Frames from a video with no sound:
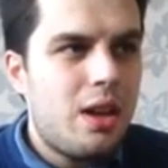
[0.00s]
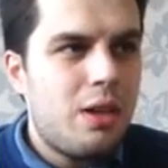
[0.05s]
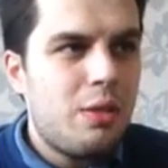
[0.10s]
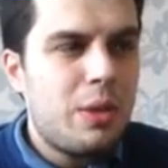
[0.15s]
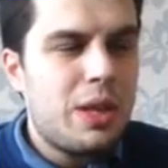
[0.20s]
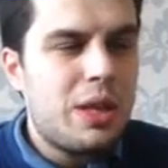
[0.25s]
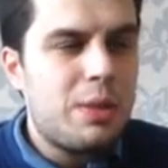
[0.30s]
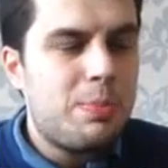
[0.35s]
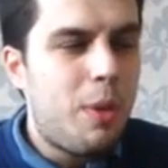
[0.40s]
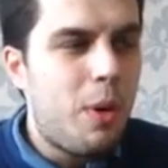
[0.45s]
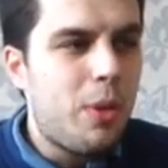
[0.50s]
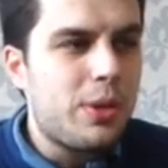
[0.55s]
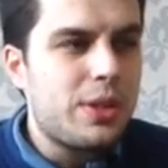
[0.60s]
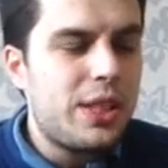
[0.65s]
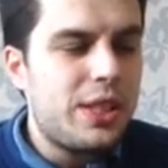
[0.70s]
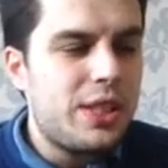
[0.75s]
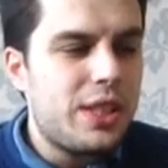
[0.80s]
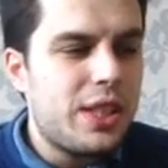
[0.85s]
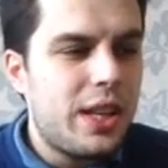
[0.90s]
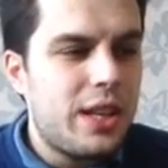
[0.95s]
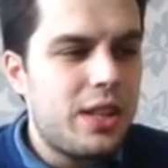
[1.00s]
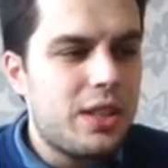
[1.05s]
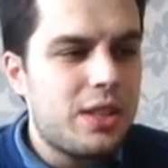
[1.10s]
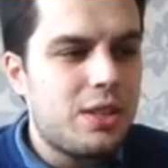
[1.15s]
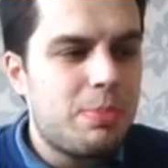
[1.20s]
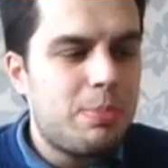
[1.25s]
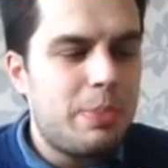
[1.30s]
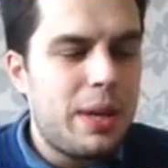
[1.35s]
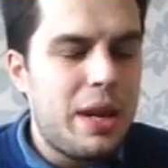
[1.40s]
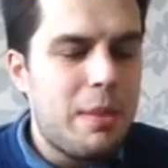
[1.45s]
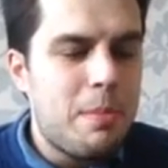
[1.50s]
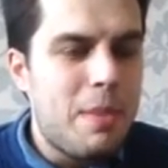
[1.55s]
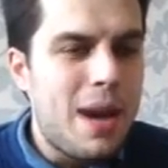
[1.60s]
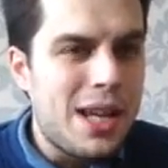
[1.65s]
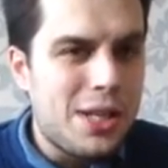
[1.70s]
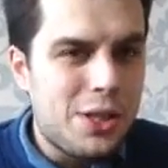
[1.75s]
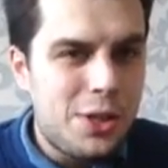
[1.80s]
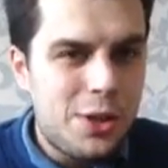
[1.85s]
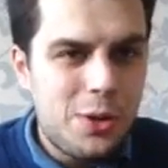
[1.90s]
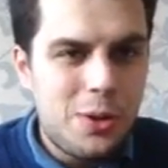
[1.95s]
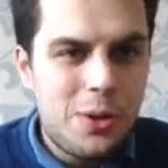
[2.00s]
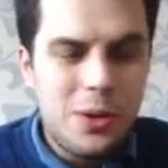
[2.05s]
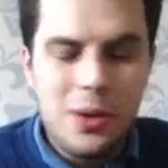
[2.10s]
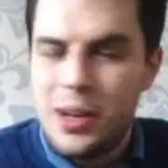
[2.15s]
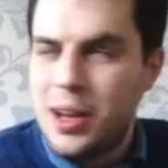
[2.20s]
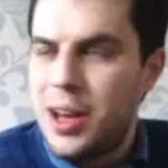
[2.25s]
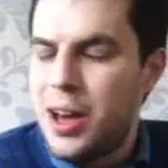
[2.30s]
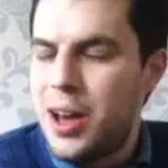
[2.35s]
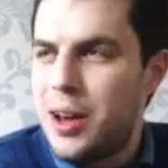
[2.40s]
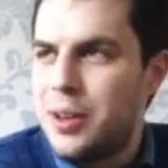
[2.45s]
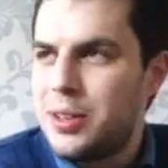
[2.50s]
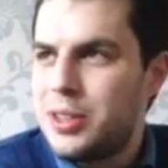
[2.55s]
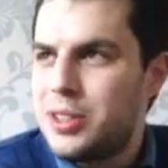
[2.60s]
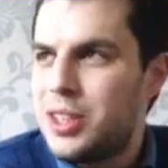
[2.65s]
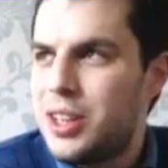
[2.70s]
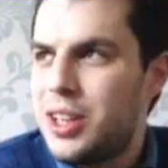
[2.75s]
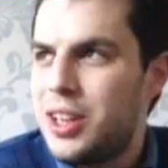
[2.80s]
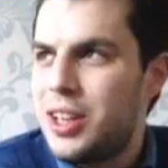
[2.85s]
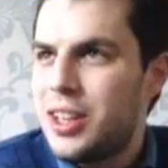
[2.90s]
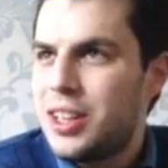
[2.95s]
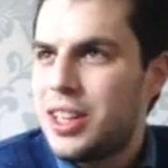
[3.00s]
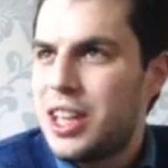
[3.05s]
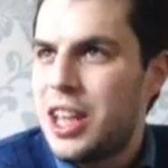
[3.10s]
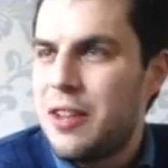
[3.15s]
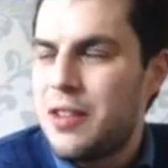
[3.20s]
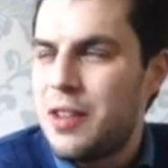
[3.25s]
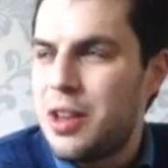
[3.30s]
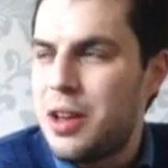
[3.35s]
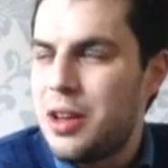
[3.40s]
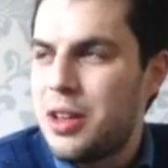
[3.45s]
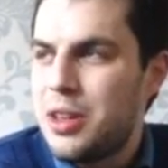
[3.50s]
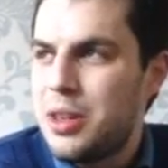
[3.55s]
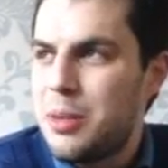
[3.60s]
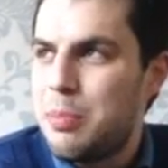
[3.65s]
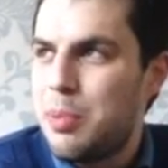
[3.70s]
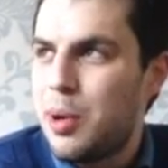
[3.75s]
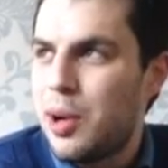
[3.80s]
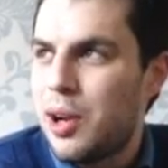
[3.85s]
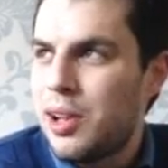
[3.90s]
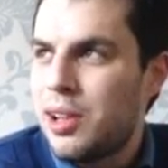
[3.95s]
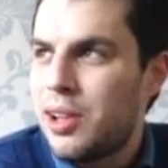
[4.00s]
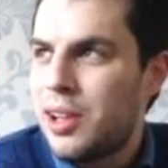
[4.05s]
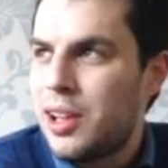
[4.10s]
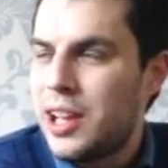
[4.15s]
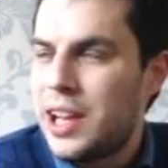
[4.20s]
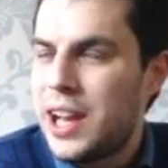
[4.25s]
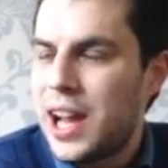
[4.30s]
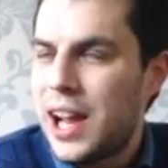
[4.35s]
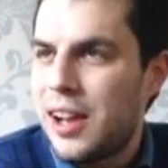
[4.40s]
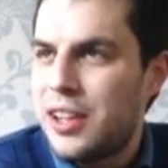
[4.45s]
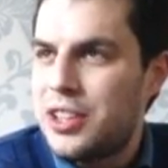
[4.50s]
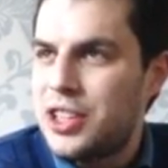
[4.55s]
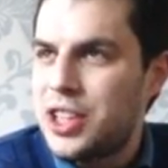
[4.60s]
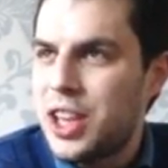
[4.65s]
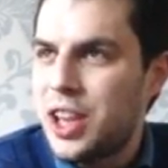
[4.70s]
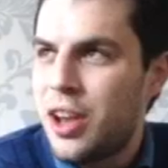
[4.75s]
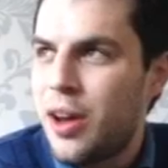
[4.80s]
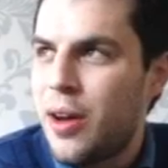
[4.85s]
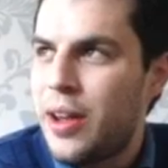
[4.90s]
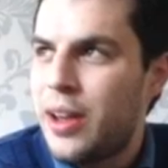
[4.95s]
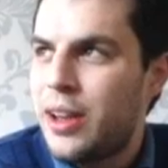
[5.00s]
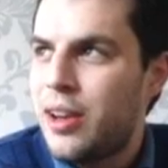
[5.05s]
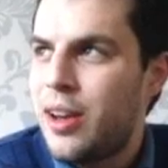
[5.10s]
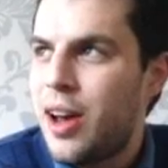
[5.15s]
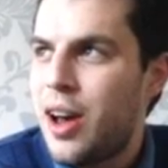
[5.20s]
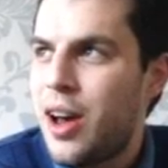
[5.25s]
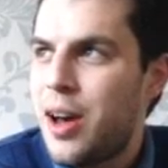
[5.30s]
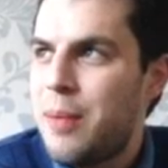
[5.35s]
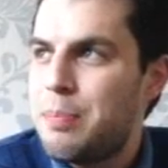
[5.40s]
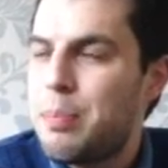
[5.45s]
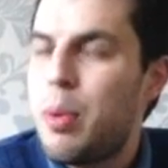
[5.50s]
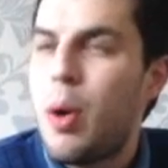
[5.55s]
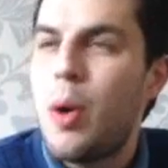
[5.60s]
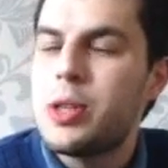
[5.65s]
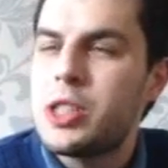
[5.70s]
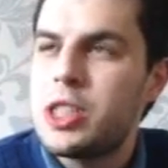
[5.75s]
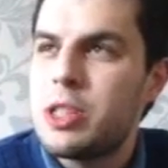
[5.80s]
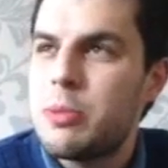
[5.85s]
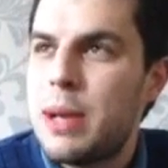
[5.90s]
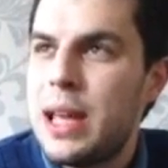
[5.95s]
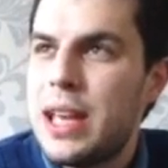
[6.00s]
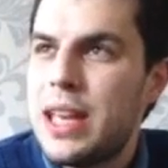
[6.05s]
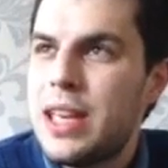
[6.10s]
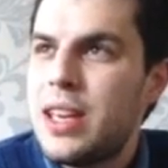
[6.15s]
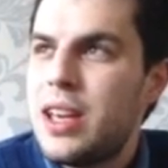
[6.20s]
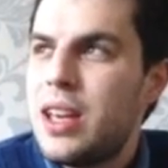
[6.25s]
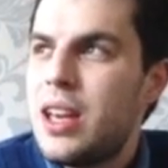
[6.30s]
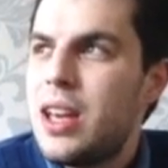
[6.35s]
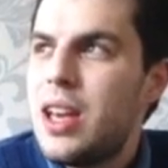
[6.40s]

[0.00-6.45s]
with his boxing skills, be the matador to keep the bull analogy going? Possibly.